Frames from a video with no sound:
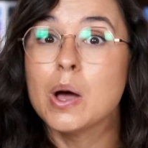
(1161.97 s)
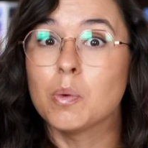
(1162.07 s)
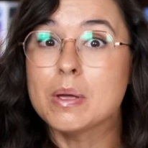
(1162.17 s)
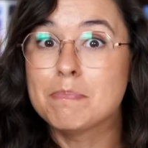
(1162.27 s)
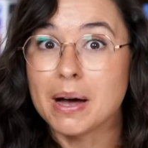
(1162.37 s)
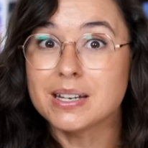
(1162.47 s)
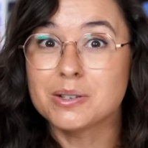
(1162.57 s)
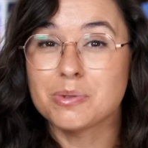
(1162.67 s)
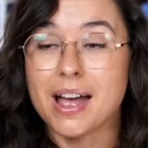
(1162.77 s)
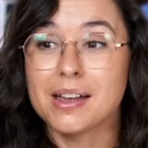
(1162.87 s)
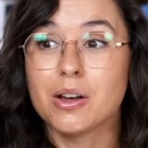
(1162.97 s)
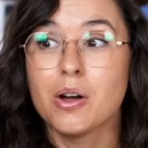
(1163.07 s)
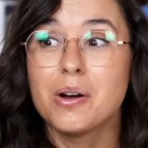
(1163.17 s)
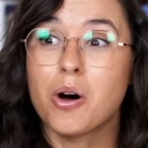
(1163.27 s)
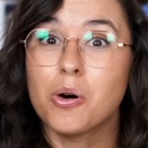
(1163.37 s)
we buddy read
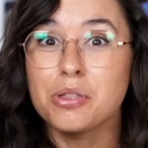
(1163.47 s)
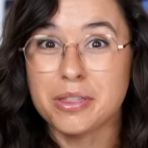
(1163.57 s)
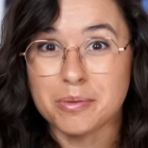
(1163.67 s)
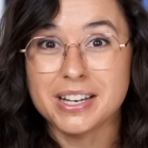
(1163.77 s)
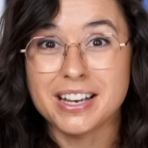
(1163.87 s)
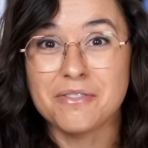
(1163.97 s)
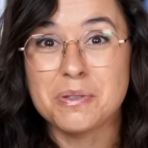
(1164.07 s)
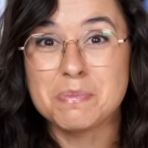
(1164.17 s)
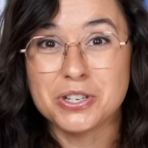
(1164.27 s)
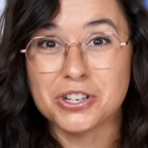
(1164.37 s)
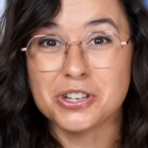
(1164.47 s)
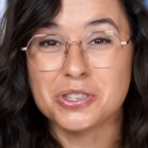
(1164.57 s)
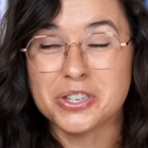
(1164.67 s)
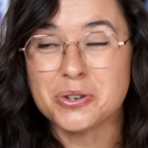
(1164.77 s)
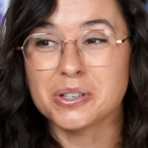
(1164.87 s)
all 3 of the
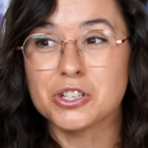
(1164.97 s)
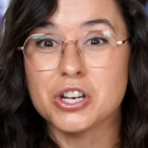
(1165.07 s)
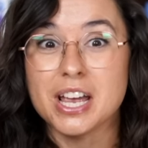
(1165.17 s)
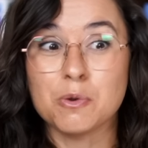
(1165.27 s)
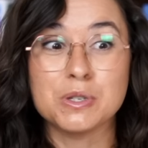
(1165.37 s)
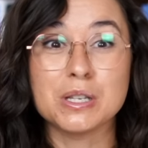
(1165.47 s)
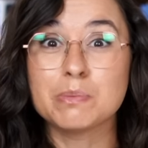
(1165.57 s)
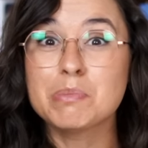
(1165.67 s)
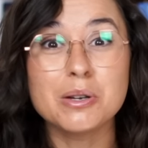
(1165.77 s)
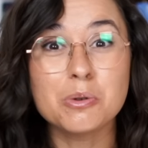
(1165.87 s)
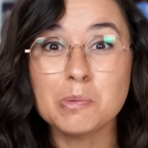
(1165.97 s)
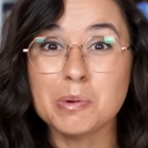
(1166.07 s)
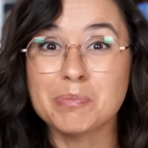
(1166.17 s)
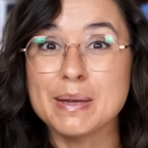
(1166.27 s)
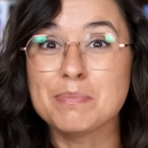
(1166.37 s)
Magician's trilogy, and it was this big group
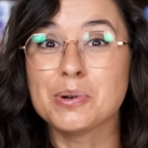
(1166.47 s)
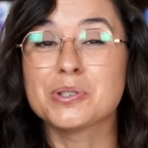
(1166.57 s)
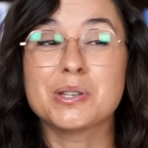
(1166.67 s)
of people.